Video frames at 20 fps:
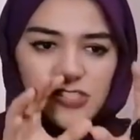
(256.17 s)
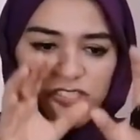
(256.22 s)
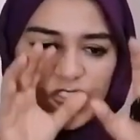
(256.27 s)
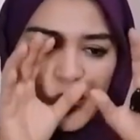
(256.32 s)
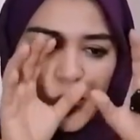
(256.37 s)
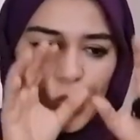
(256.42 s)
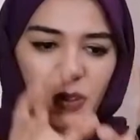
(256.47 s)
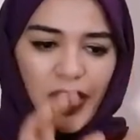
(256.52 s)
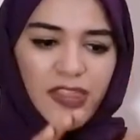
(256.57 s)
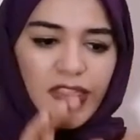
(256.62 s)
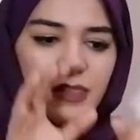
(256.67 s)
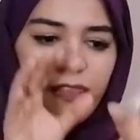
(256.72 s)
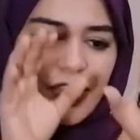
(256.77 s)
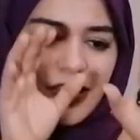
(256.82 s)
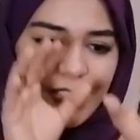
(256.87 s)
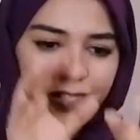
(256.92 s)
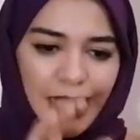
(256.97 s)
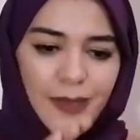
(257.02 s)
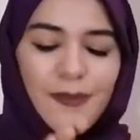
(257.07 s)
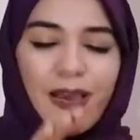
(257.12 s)
doing the
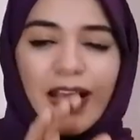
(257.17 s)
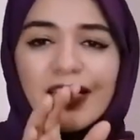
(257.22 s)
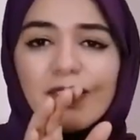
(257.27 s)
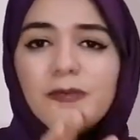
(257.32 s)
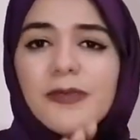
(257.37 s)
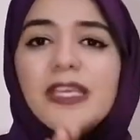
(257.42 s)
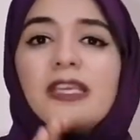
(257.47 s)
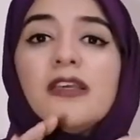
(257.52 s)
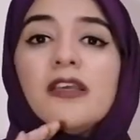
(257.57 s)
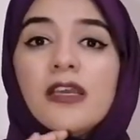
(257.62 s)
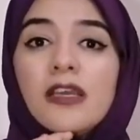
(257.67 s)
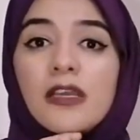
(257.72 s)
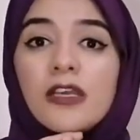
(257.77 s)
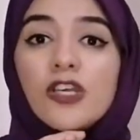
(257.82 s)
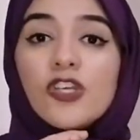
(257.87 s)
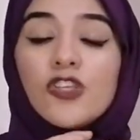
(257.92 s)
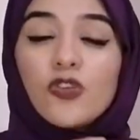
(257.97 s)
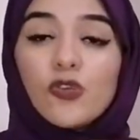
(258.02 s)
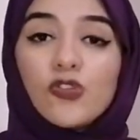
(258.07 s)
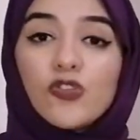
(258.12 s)
same as me.
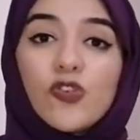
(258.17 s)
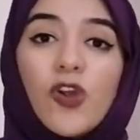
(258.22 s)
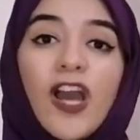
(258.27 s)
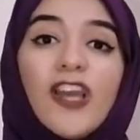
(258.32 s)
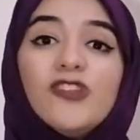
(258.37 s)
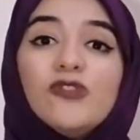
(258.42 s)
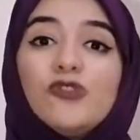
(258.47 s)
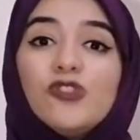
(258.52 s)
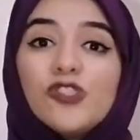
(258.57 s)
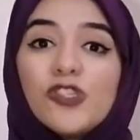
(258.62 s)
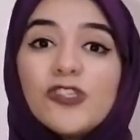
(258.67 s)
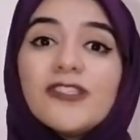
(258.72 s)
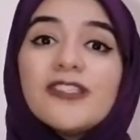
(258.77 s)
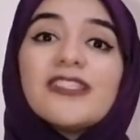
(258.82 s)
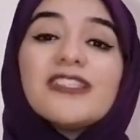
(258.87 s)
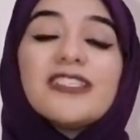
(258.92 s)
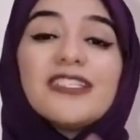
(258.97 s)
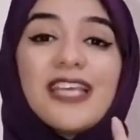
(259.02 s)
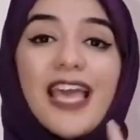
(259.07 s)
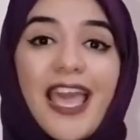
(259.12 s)
So try to just
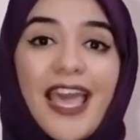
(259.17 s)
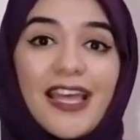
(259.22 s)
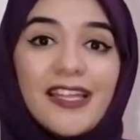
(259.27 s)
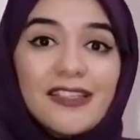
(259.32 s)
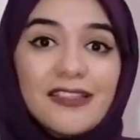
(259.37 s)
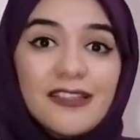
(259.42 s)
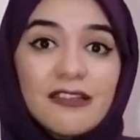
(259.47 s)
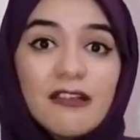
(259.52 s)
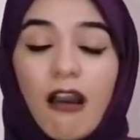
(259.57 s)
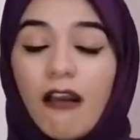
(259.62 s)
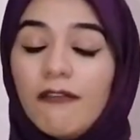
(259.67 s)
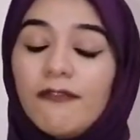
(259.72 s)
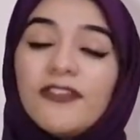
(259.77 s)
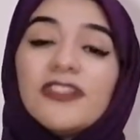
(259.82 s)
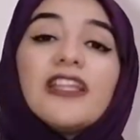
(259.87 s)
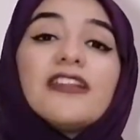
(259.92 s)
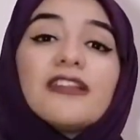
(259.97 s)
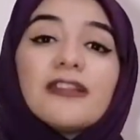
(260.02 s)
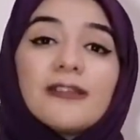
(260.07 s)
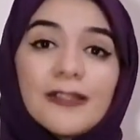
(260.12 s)
stand
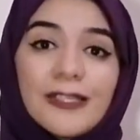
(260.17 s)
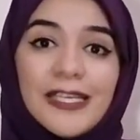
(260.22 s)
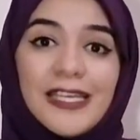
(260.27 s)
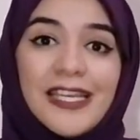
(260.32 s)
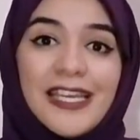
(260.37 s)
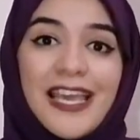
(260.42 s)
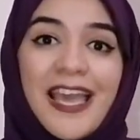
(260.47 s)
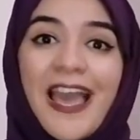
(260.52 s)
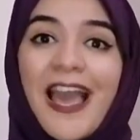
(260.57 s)
confidently